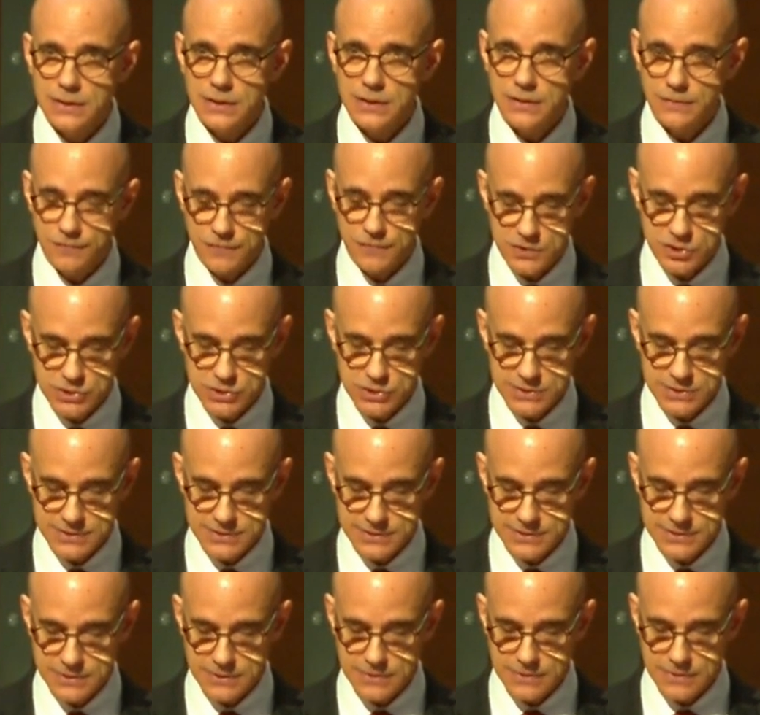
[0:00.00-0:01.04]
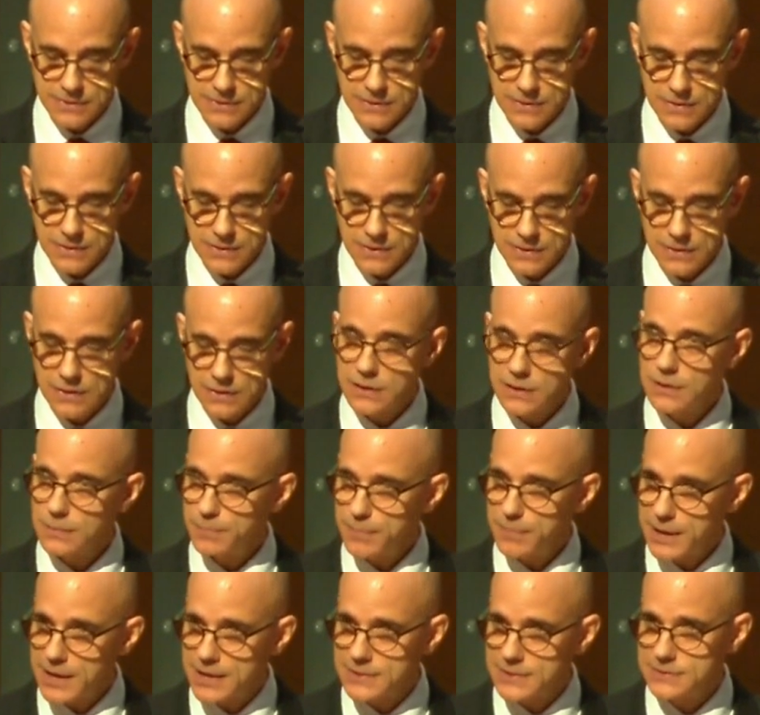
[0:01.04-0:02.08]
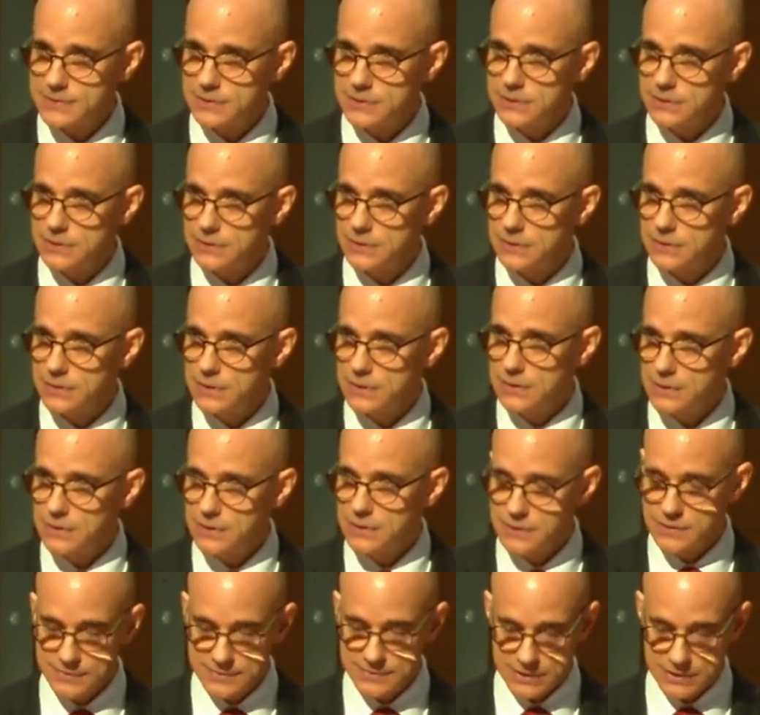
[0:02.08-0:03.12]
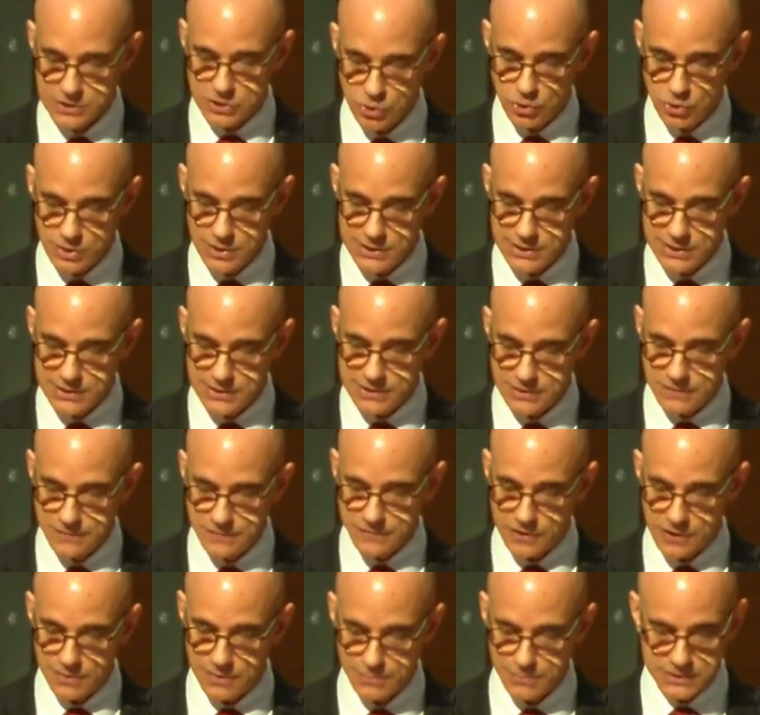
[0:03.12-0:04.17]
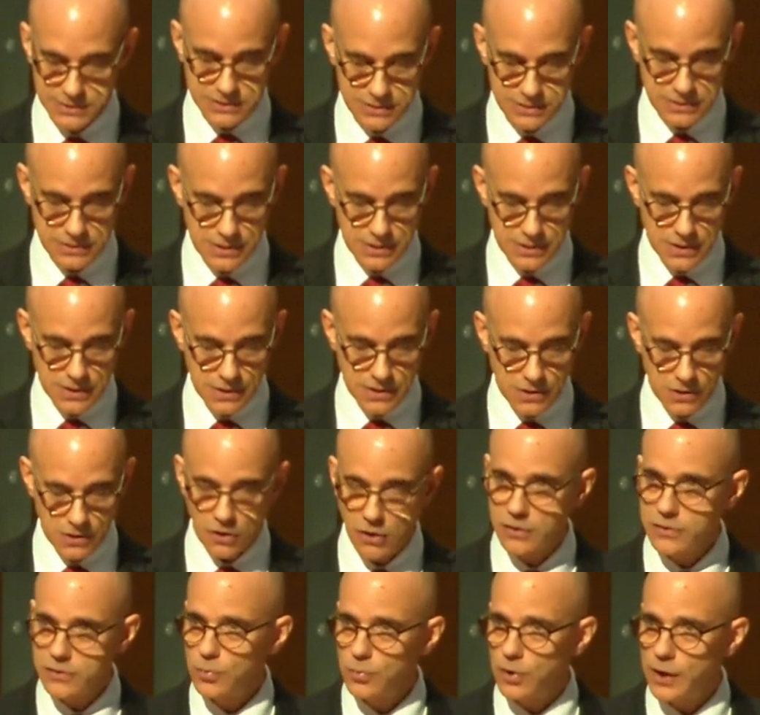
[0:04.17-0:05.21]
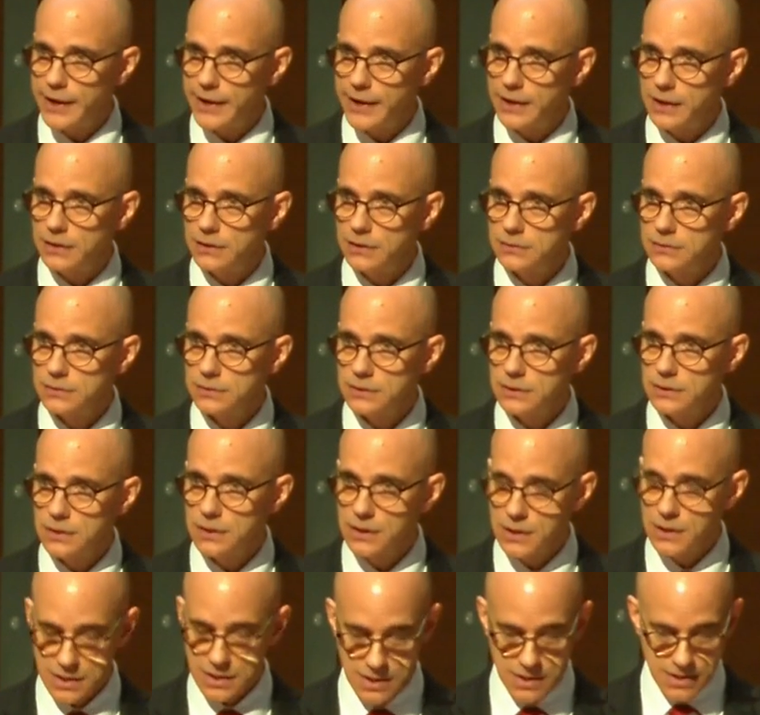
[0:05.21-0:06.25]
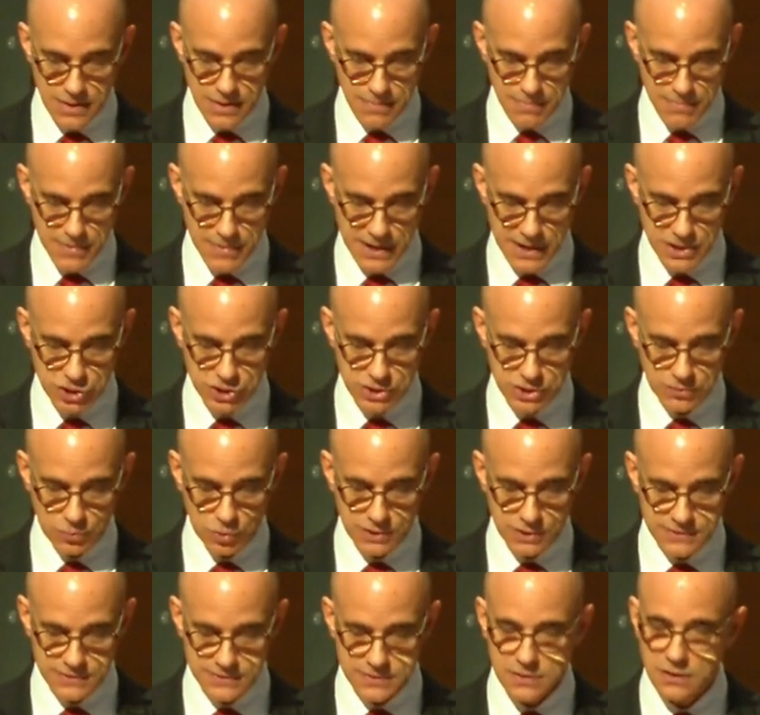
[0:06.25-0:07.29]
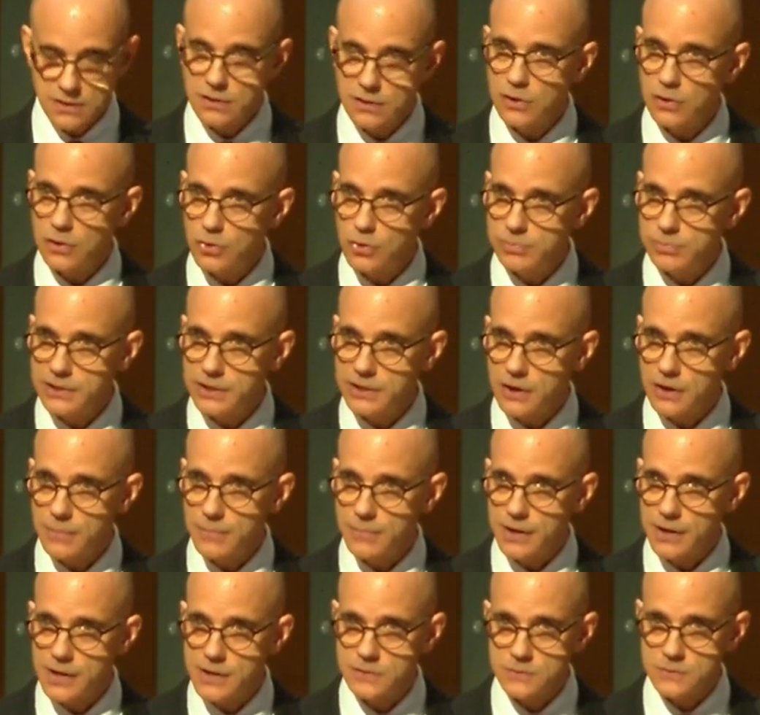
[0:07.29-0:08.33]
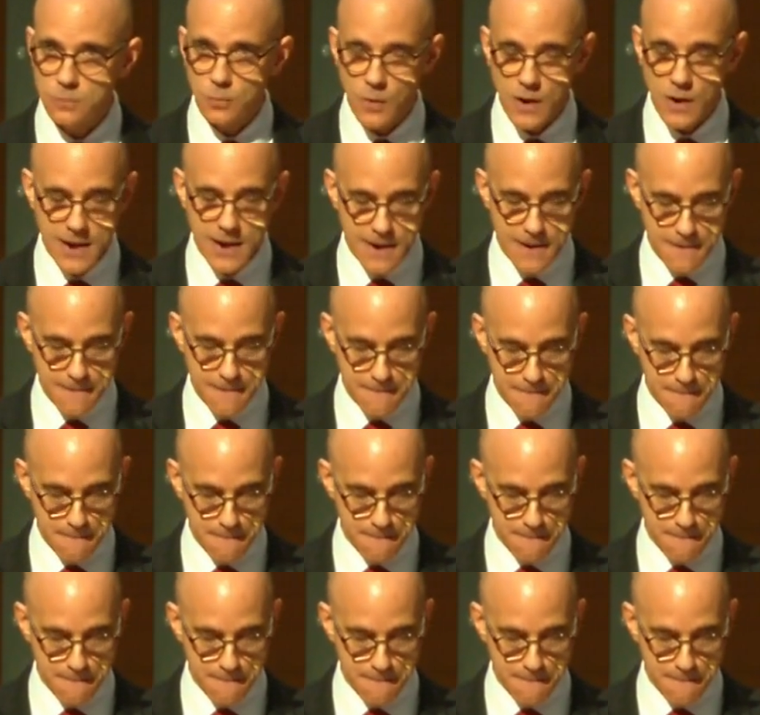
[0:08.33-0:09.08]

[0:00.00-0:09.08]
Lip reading: efficiency, capacity, security in the environment, all the while managing risks in a globally harmonized way.